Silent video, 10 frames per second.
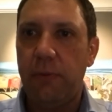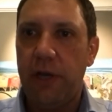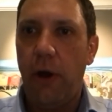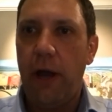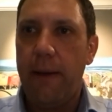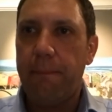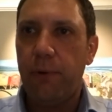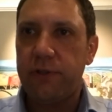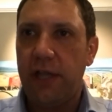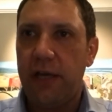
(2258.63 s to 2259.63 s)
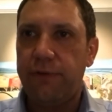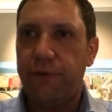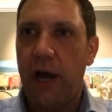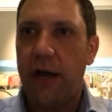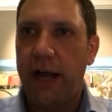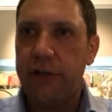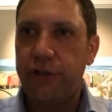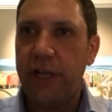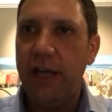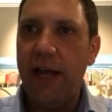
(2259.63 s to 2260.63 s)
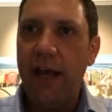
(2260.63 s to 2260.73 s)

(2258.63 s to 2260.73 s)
We know how important that is for our country,